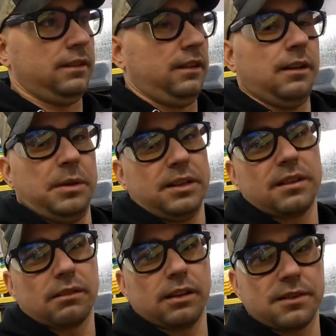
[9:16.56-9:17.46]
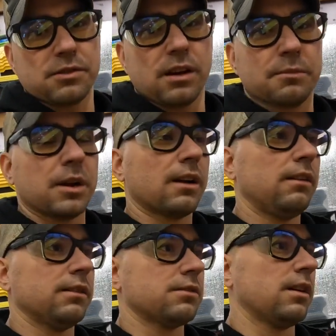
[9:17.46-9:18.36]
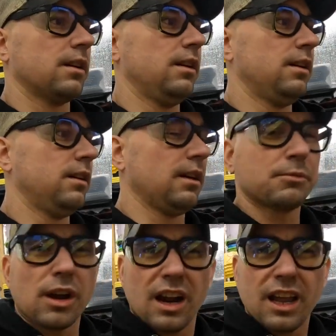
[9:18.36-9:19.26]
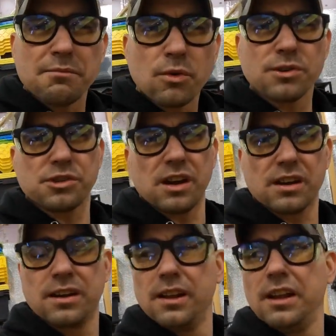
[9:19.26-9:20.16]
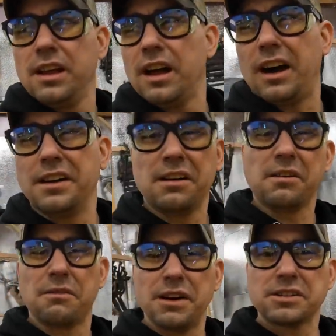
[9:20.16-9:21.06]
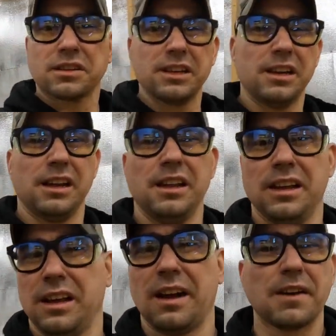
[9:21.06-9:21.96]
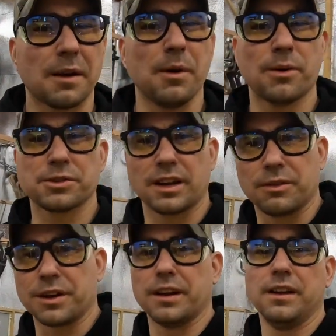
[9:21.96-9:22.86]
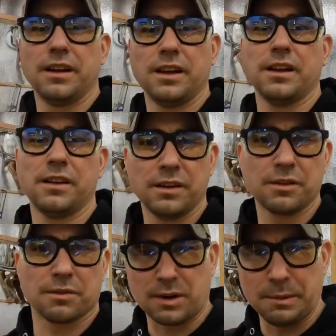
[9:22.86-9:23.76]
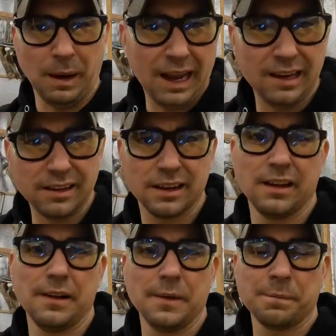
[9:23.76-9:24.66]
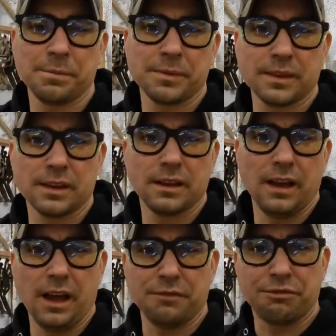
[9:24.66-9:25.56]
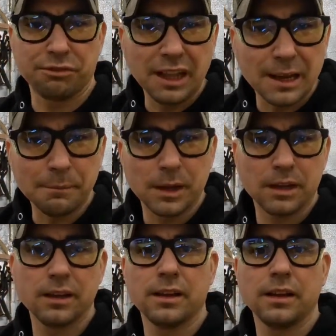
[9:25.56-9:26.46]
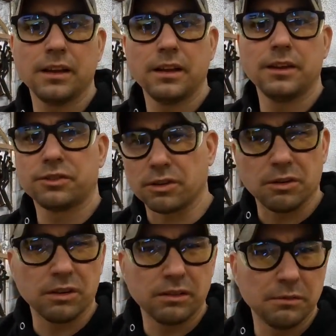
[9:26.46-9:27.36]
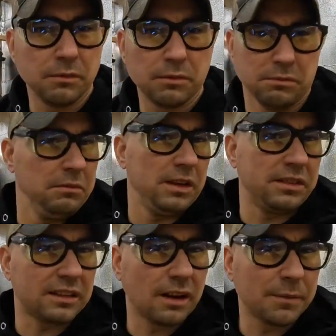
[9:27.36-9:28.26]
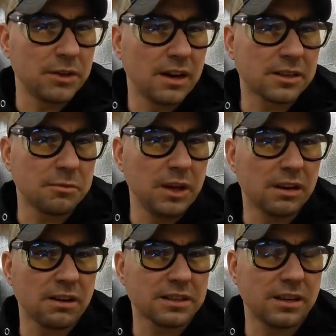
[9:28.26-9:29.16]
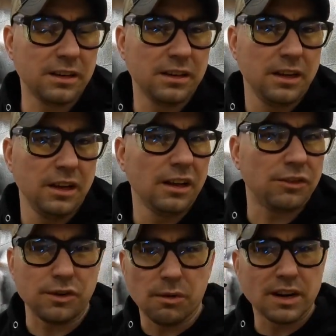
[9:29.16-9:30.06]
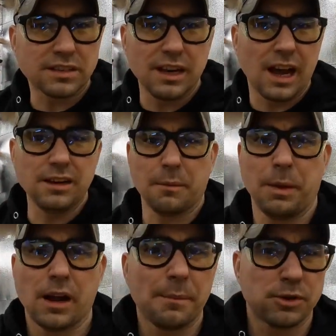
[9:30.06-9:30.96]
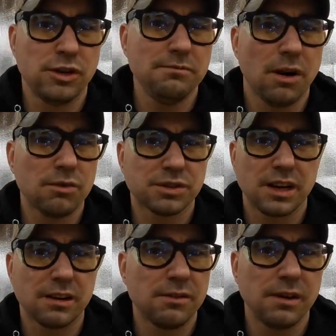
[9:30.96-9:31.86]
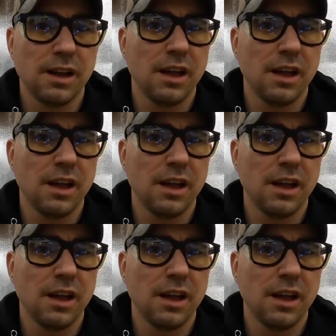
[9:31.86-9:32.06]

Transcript: I mean, it's not really junk, but I call it junk. And I'm trying to get more junk. I know eventually I've got a motorcycle to repaint and flip. So is that something you guys can be interested in? Do you want to see how you can pick up a cheap motorcycle,